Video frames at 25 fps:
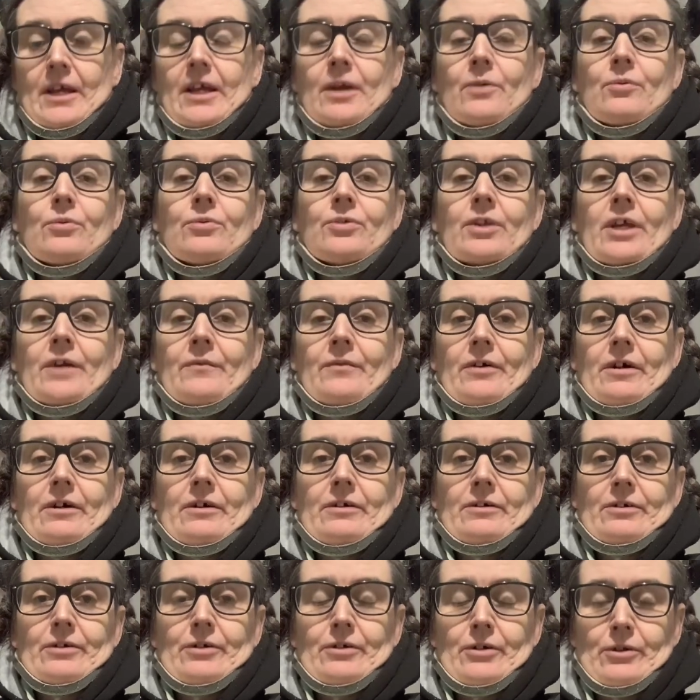It will
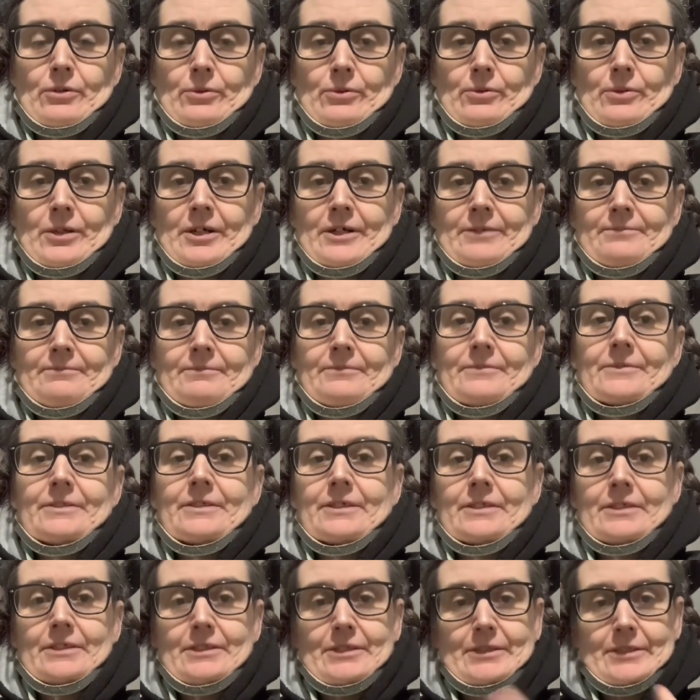never go away.
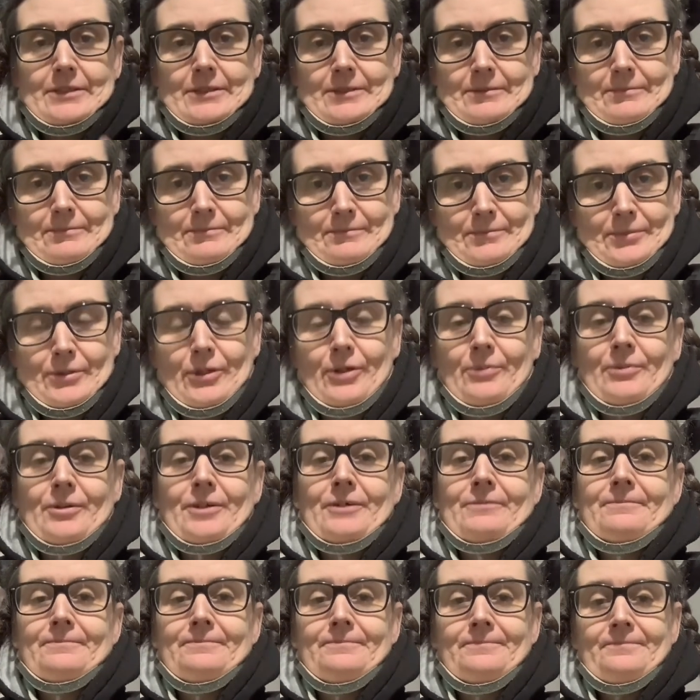This is
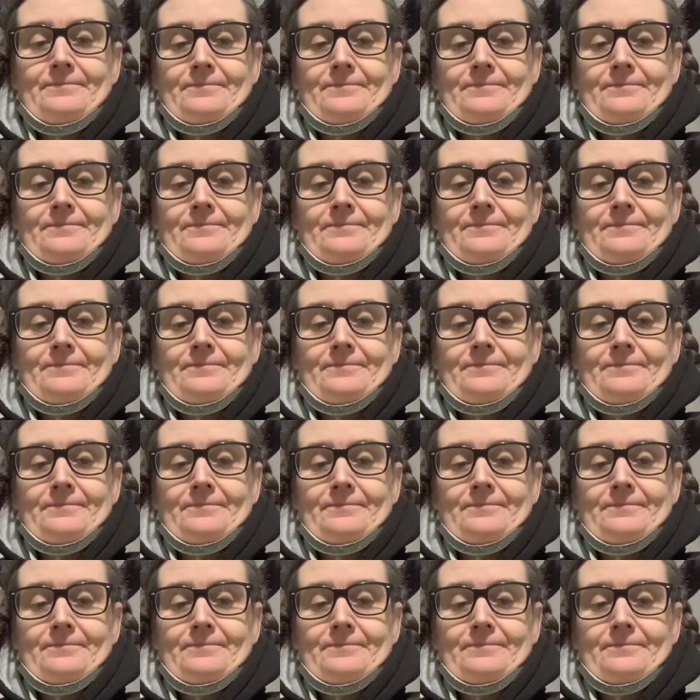permanent.